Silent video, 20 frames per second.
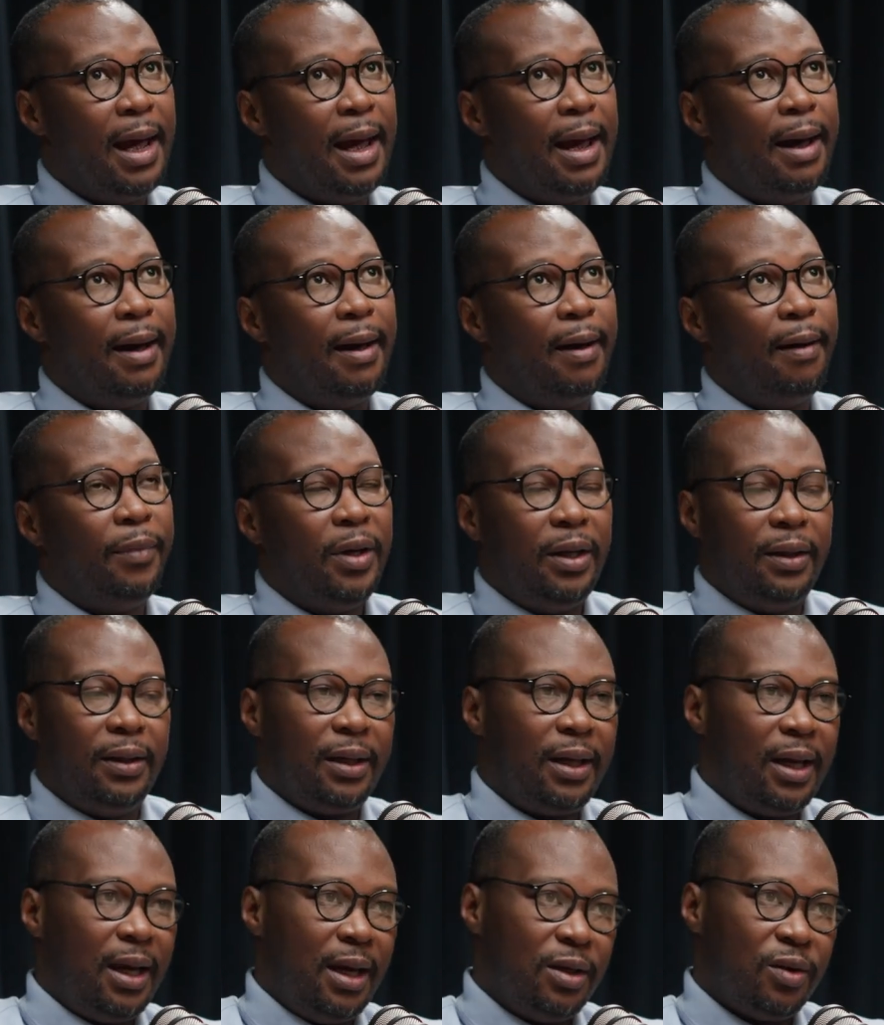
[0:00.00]
In the
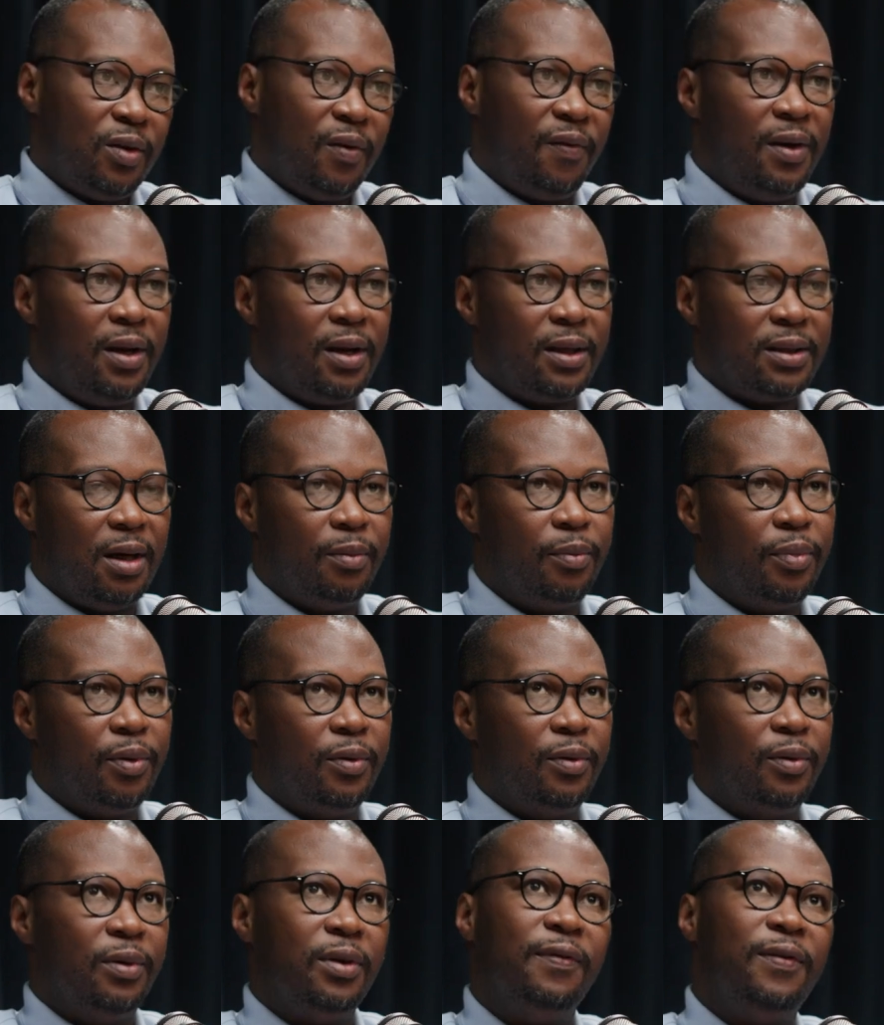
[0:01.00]
case of an
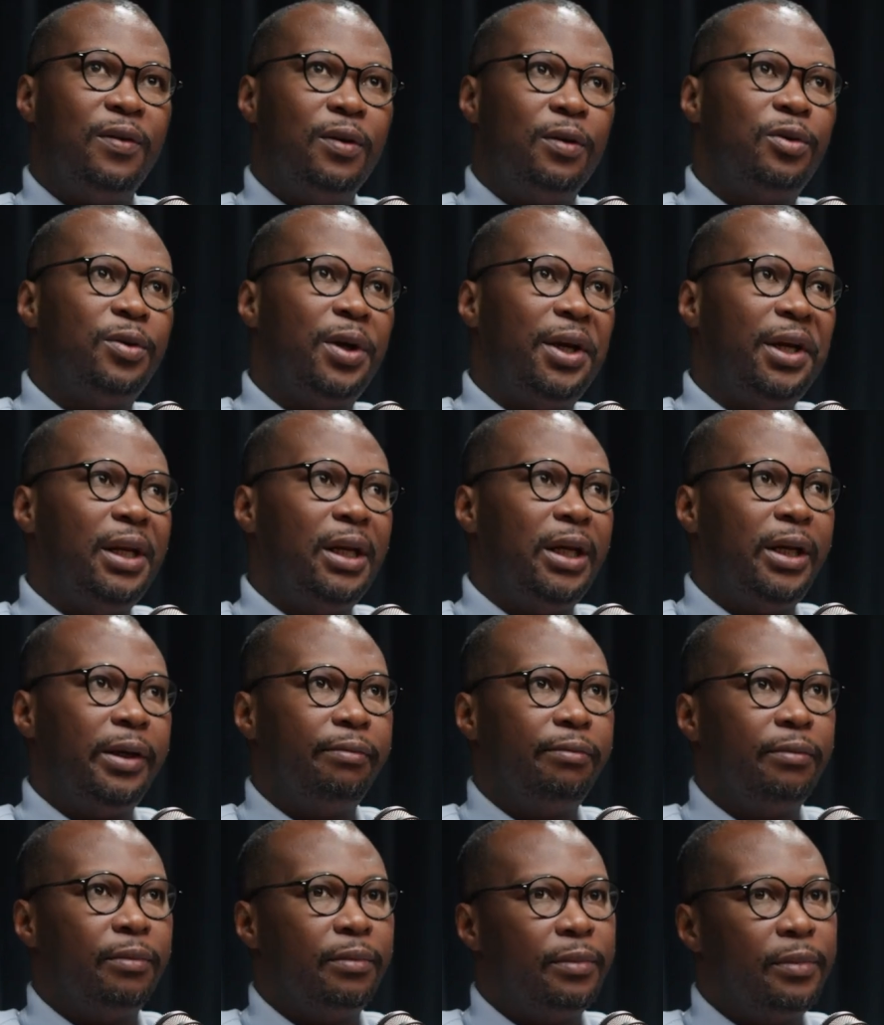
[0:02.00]
example, if you're
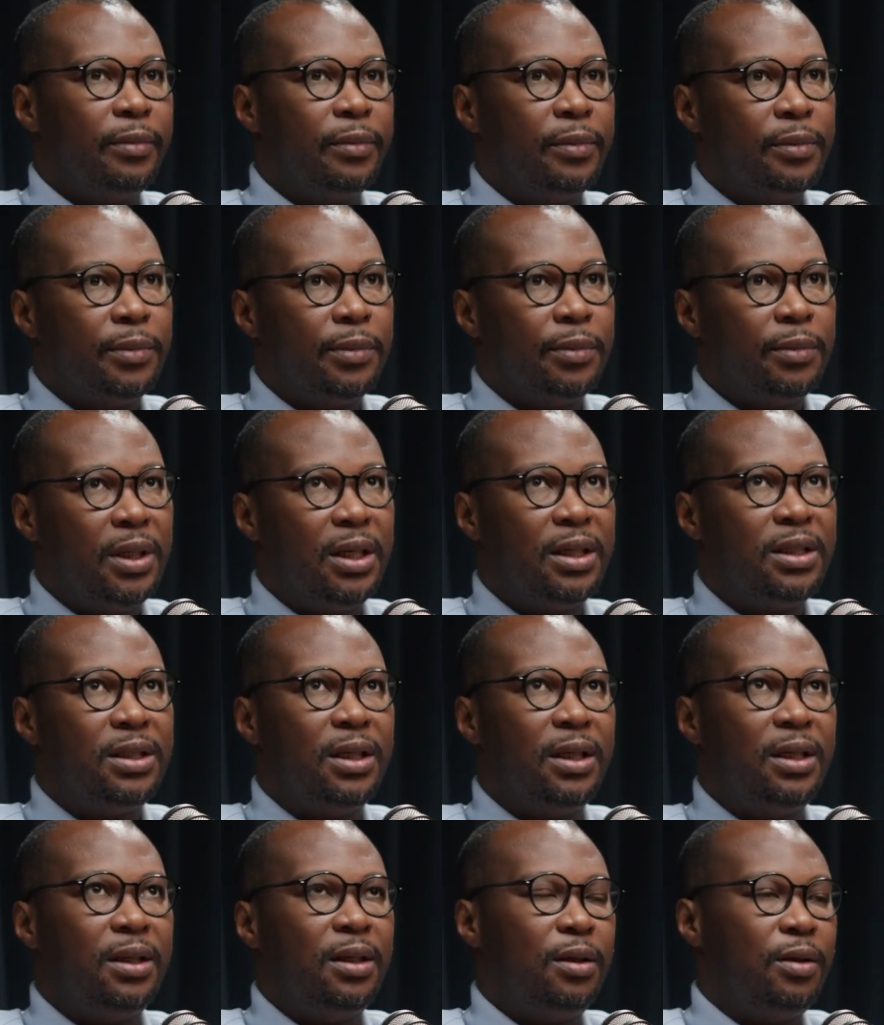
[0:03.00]
trading, let's
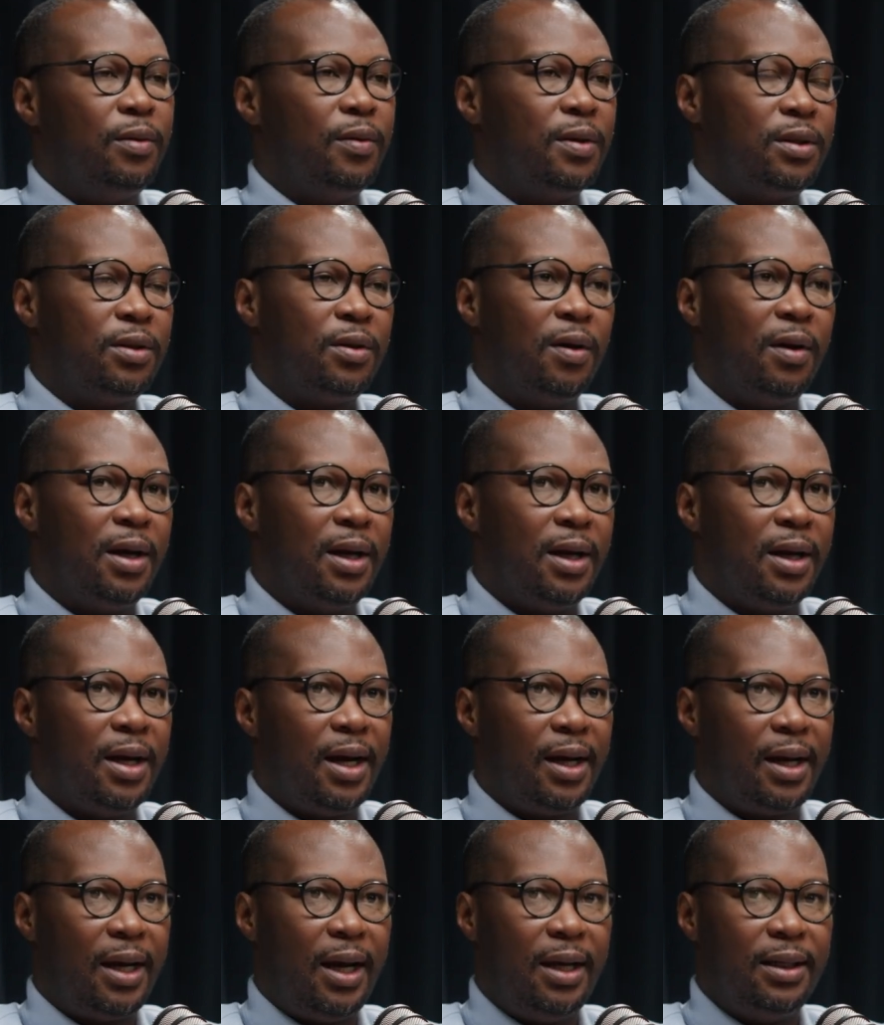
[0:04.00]
say, the US dollar
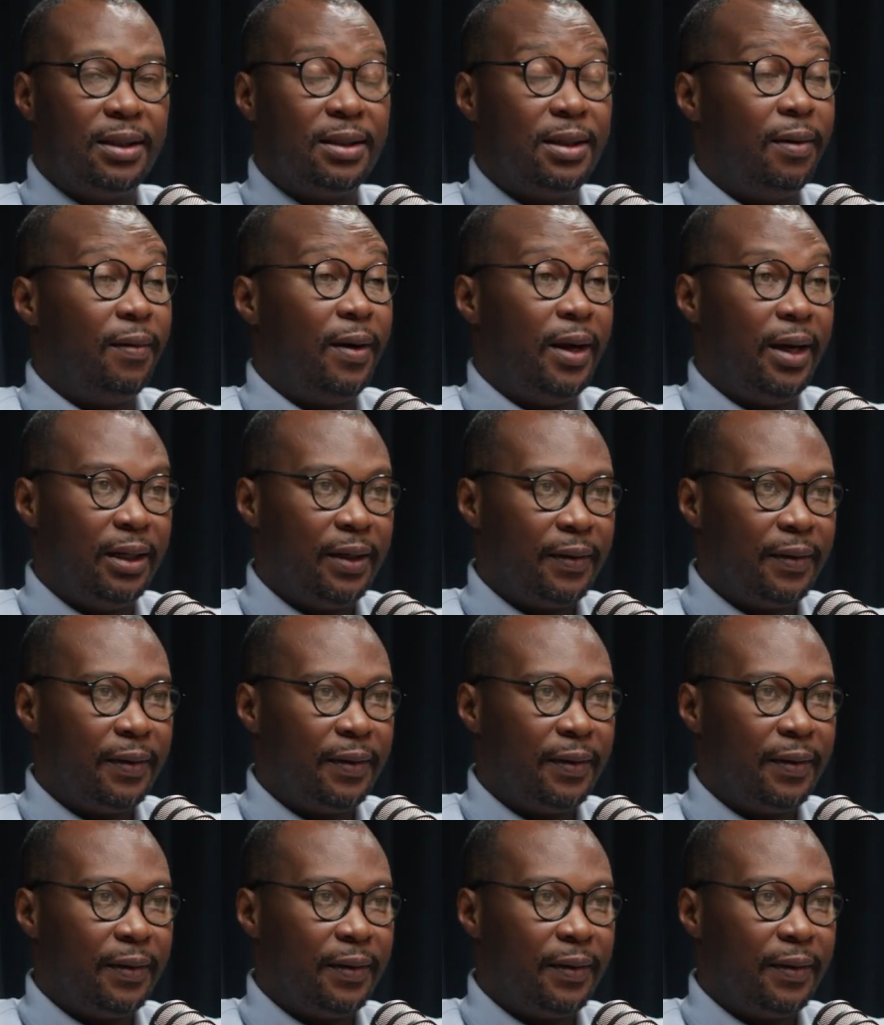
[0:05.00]
against the rand,